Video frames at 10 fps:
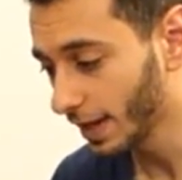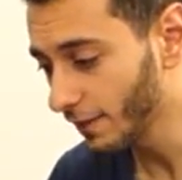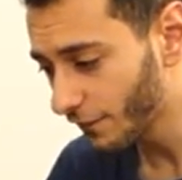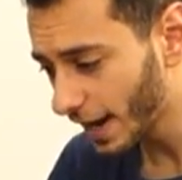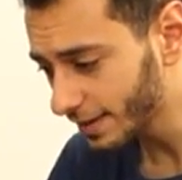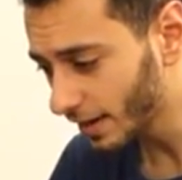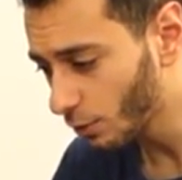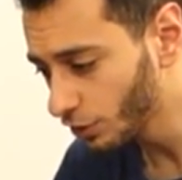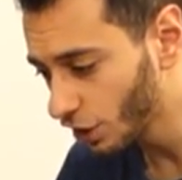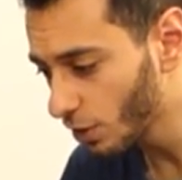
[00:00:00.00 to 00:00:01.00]
In fact, I
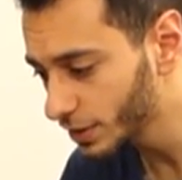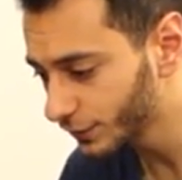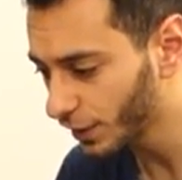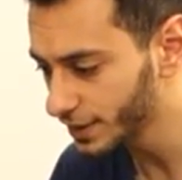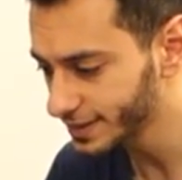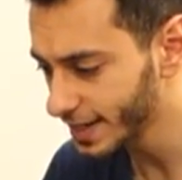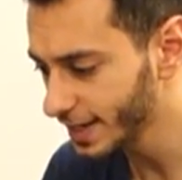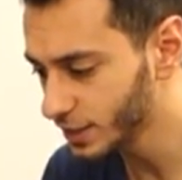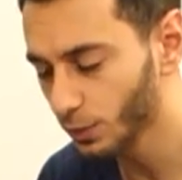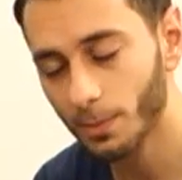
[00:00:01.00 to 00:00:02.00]
would go as far as
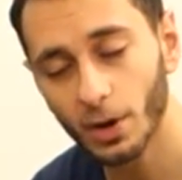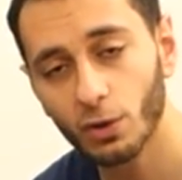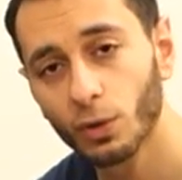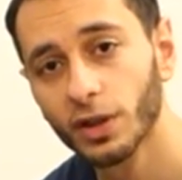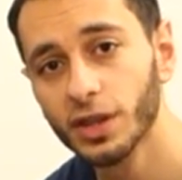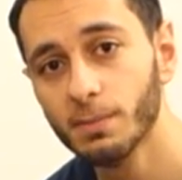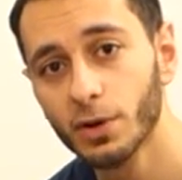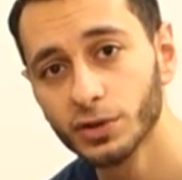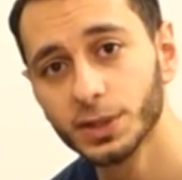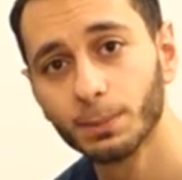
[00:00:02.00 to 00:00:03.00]
saying it's among one of the
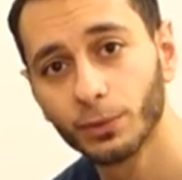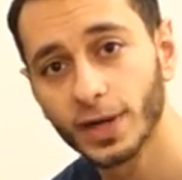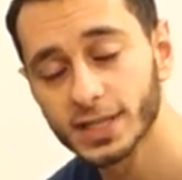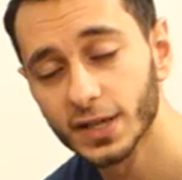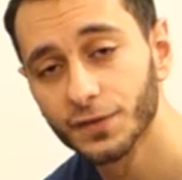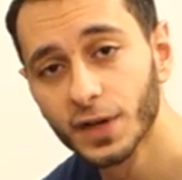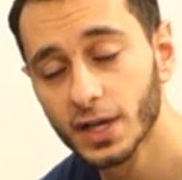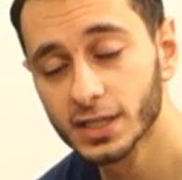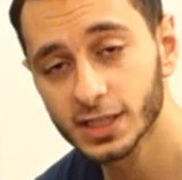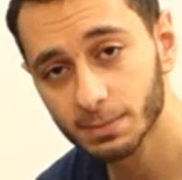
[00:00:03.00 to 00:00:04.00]
most
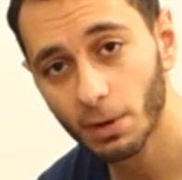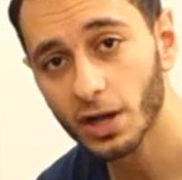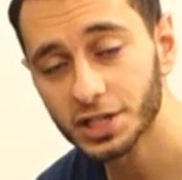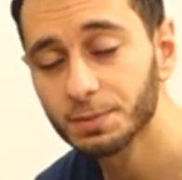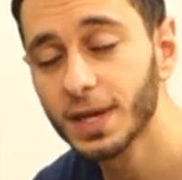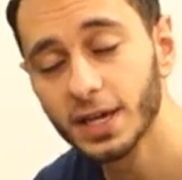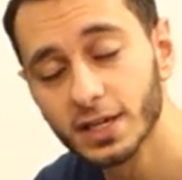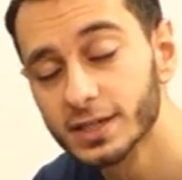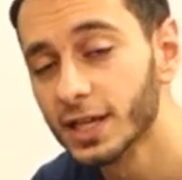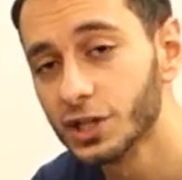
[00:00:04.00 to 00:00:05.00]
impressive smart
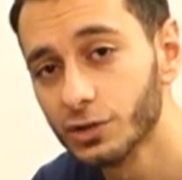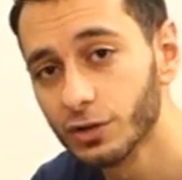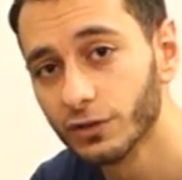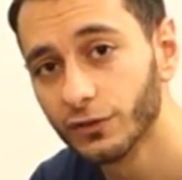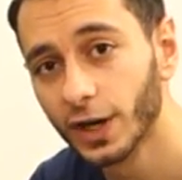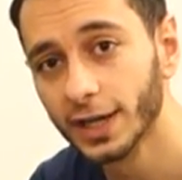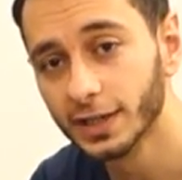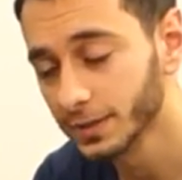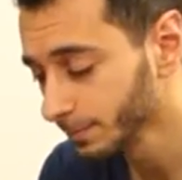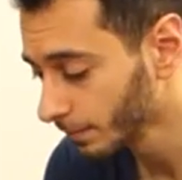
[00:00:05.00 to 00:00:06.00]
speakers that you can
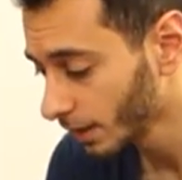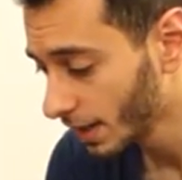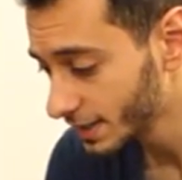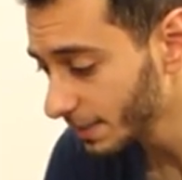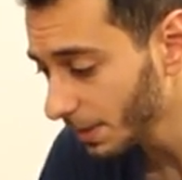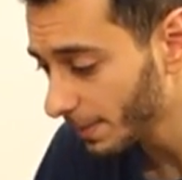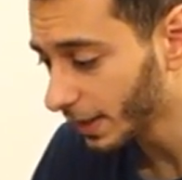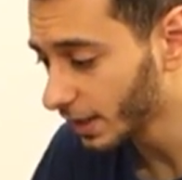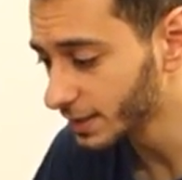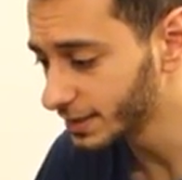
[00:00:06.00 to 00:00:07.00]
find, simply
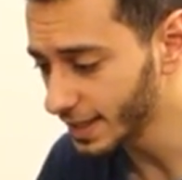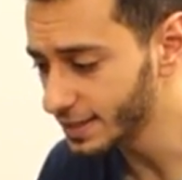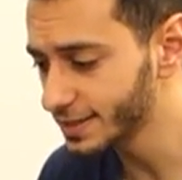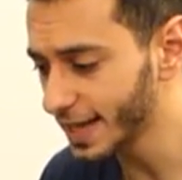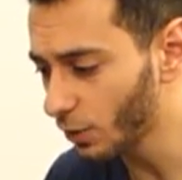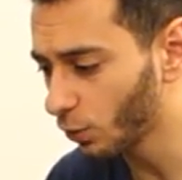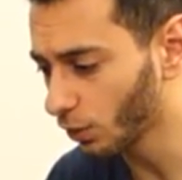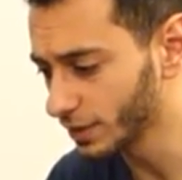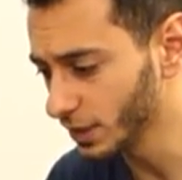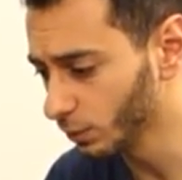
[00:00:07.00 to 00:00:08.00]
because its sound
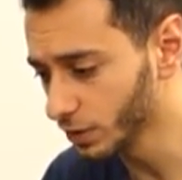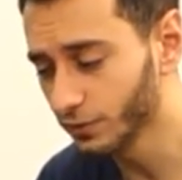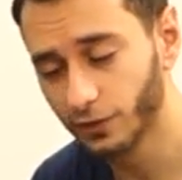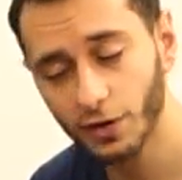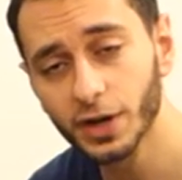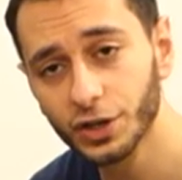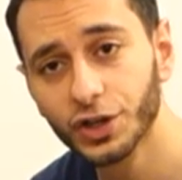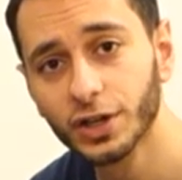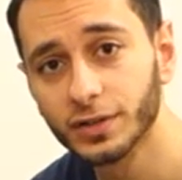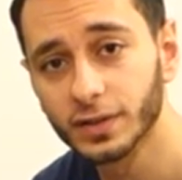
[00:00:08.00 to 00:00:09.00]
quality was very
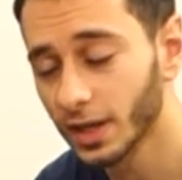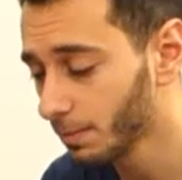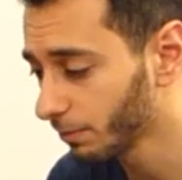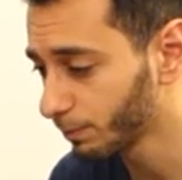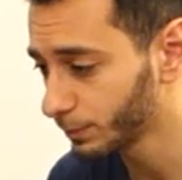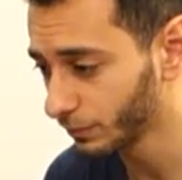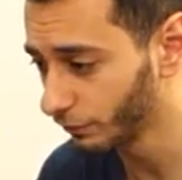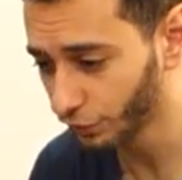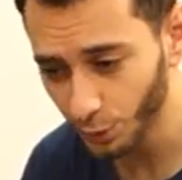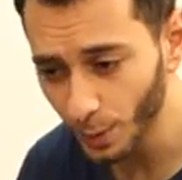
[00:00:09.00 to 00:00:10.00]
good.
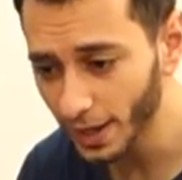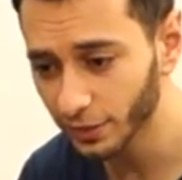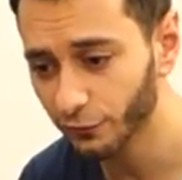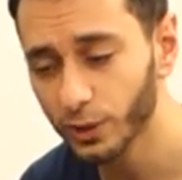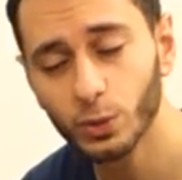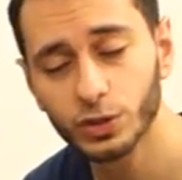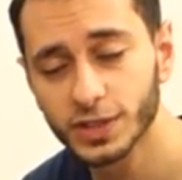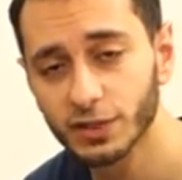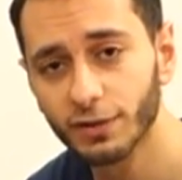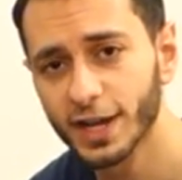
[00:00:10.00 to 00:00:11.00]
Throughout the
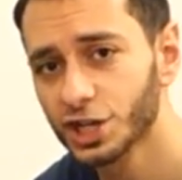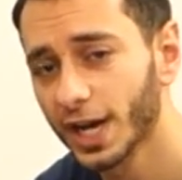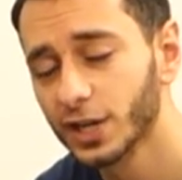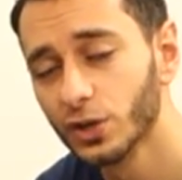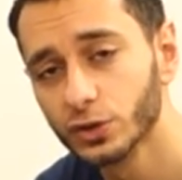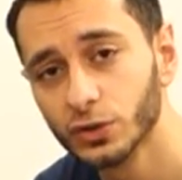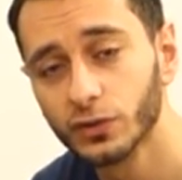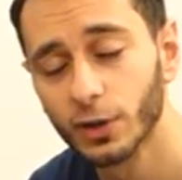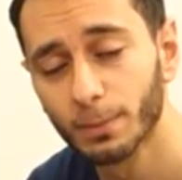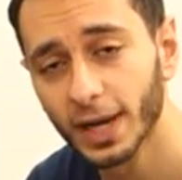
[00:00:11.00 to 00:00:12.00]
frequency range, I had no
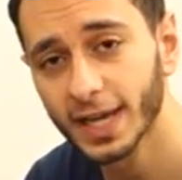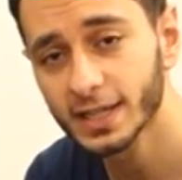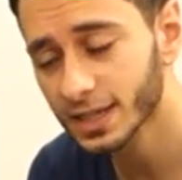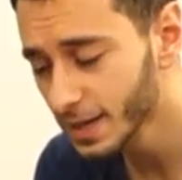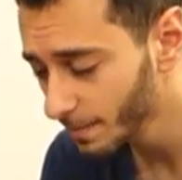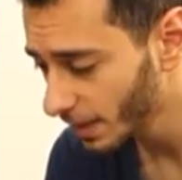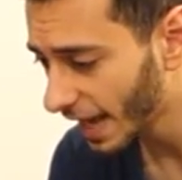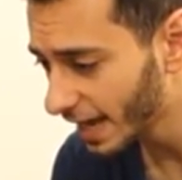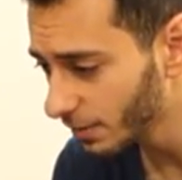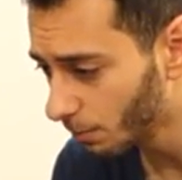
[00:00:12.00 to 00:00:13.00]
sort of complaints.
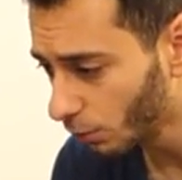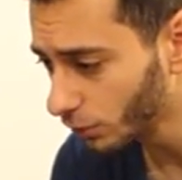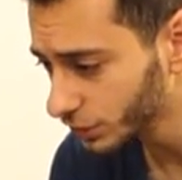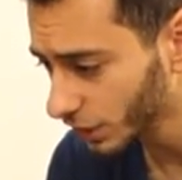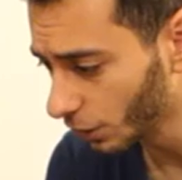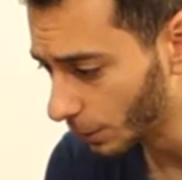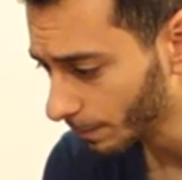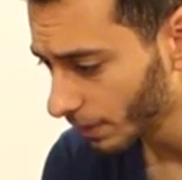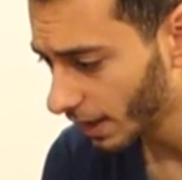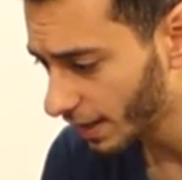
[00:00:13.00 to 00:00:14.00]
And more so,
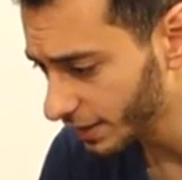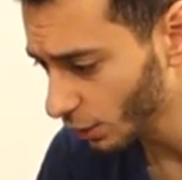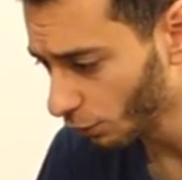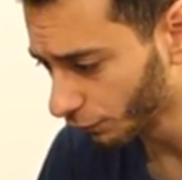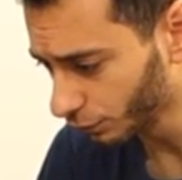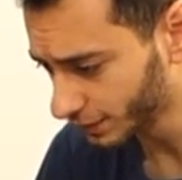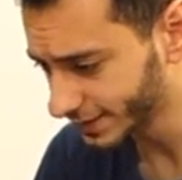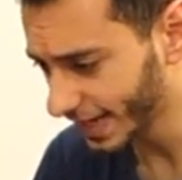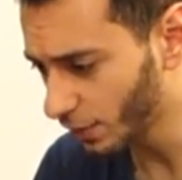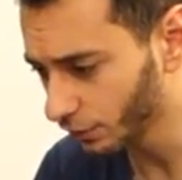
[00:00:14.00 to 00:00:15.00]
the overall
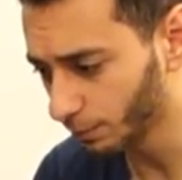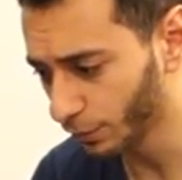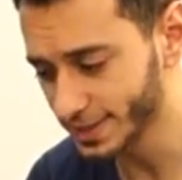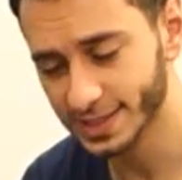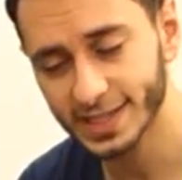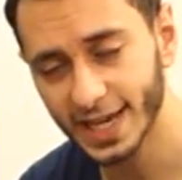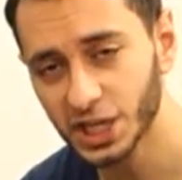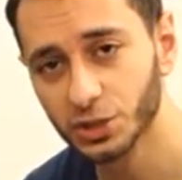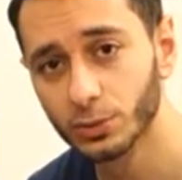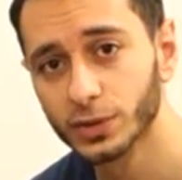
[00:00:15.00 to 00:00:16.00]
sound
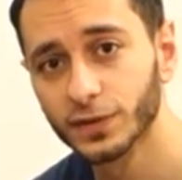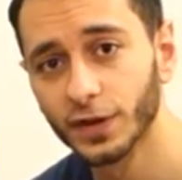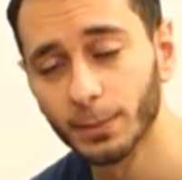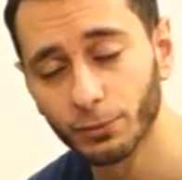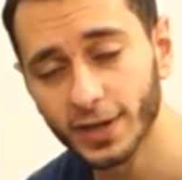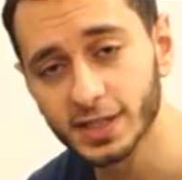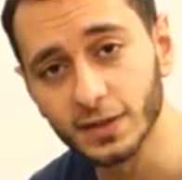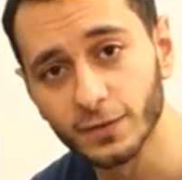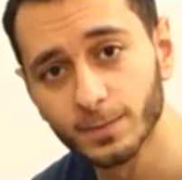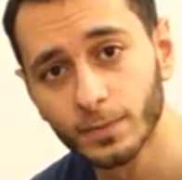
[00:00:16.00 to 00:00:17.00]
presentation was very
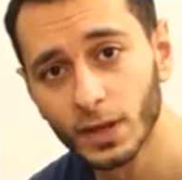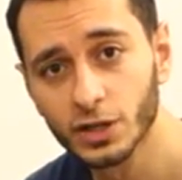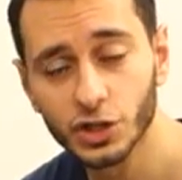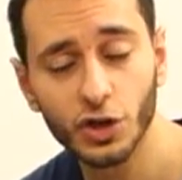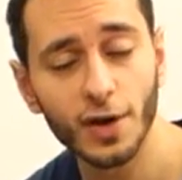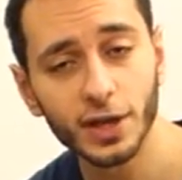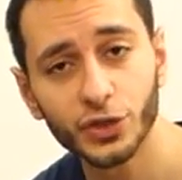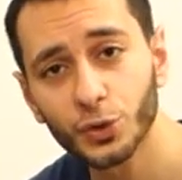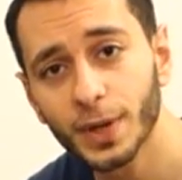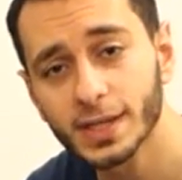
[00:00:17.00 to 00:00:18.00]
impressive. So going
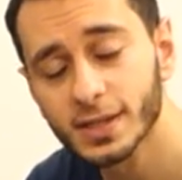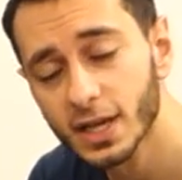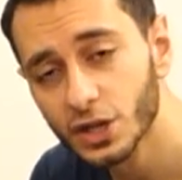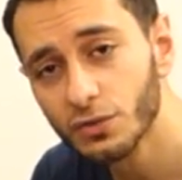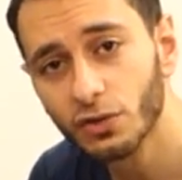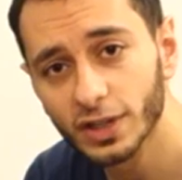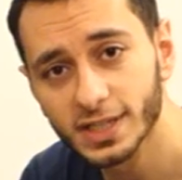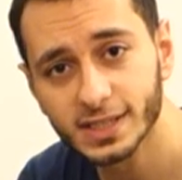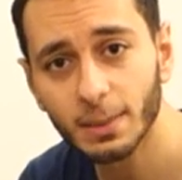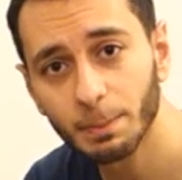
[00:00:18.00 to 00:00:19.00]
through it, you've got the
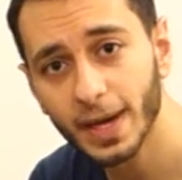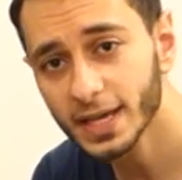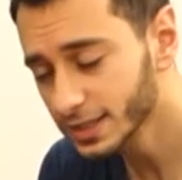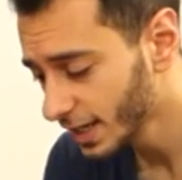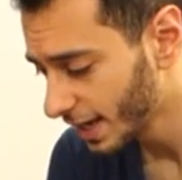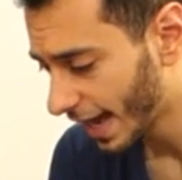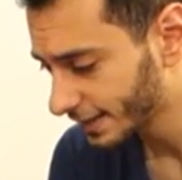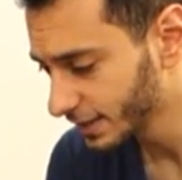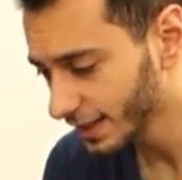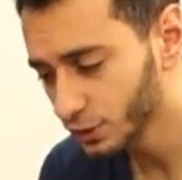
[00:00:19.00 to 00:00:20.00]
sub-bass,
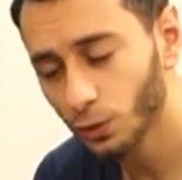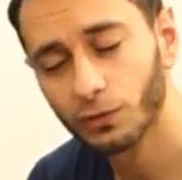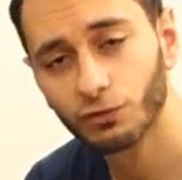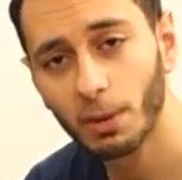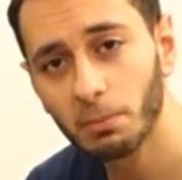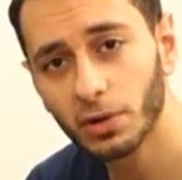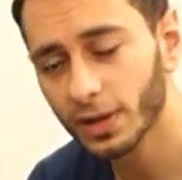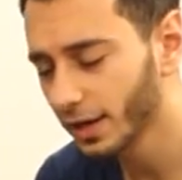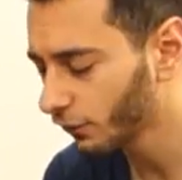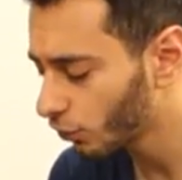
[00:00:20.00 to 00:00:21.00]
has a nice sort of
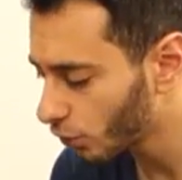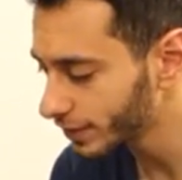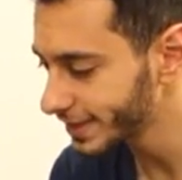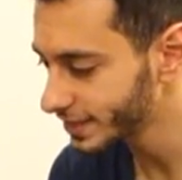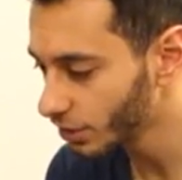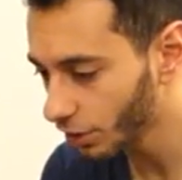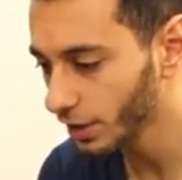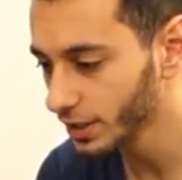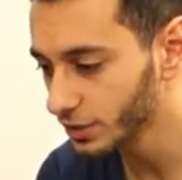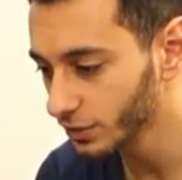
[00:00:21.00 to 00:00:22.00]
rumble, and of course it's not
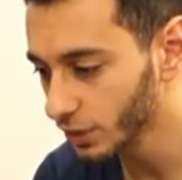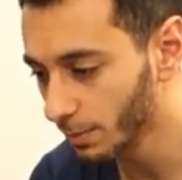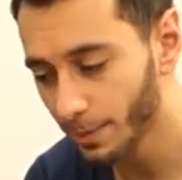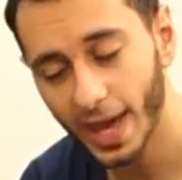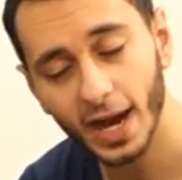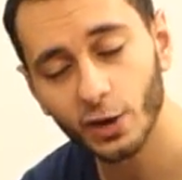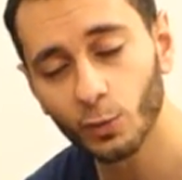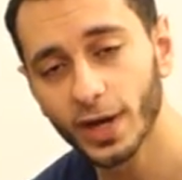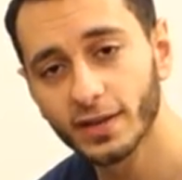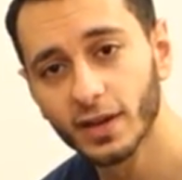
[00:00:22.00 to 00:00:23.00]
going to
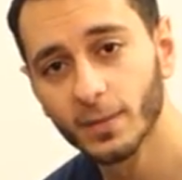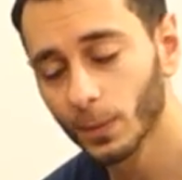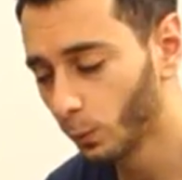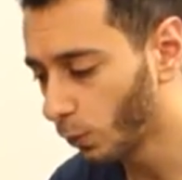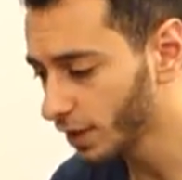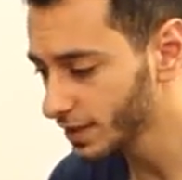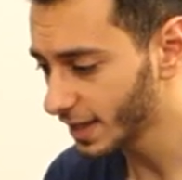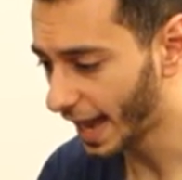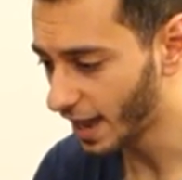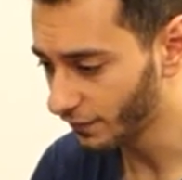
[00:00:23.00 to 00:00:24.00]
compare with ones
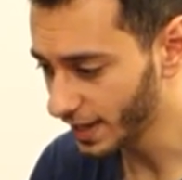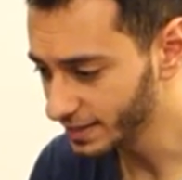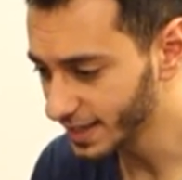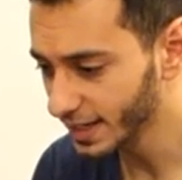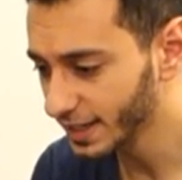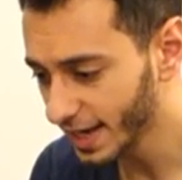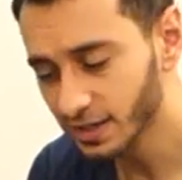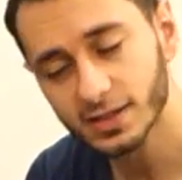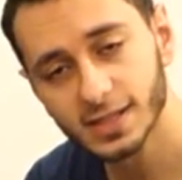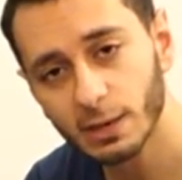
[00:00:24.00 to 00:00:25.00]
that have a
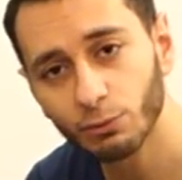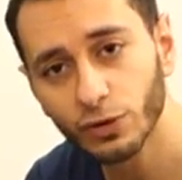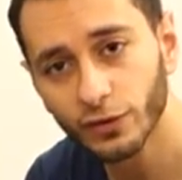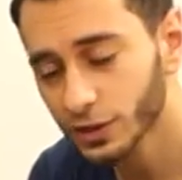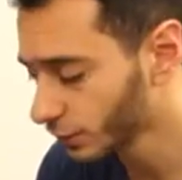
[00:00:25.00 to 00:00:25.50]
dedicated subwoofer.